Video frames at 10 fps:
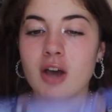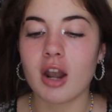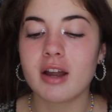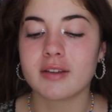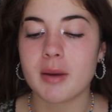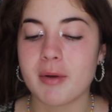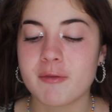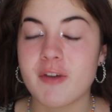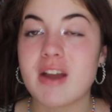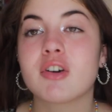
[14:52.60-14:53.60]
colour is like my
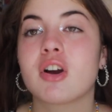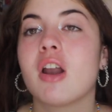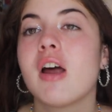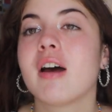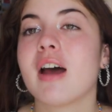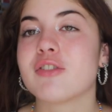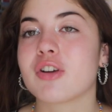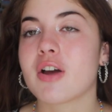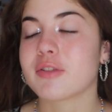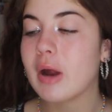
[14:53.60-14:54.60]
favourite colour as
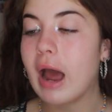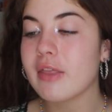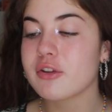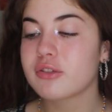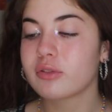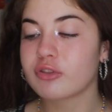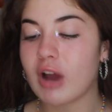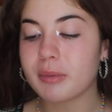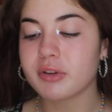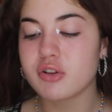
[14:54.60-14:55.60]
you guys know. And the
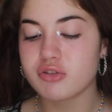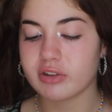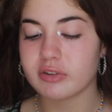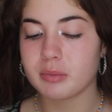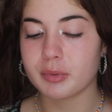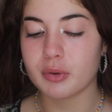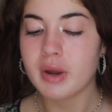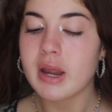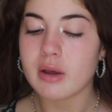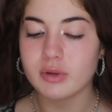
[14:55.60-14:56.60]
straps are
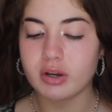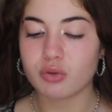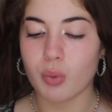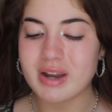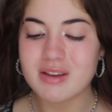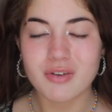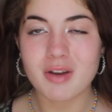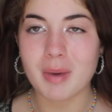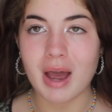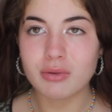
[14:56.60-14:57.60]
adjustable. It's like
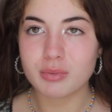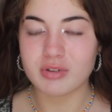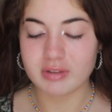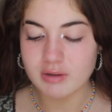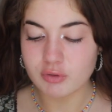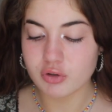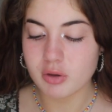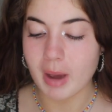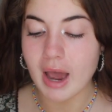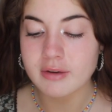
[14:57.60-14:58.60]
£25 which isn't even
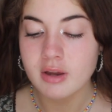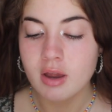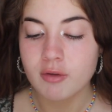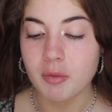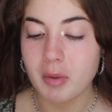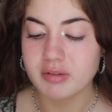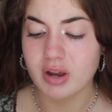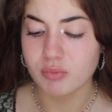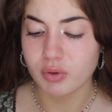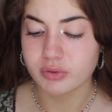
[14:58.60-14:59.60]
too bad for
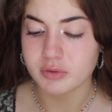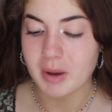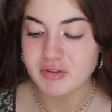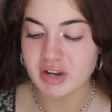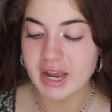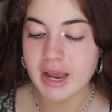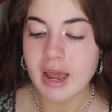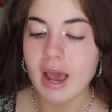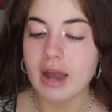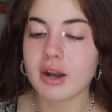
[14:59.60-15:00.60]
Motel Rocks especially.
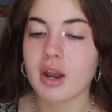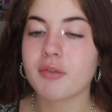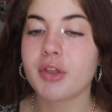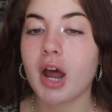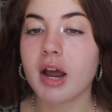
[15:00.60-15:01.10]
And I love the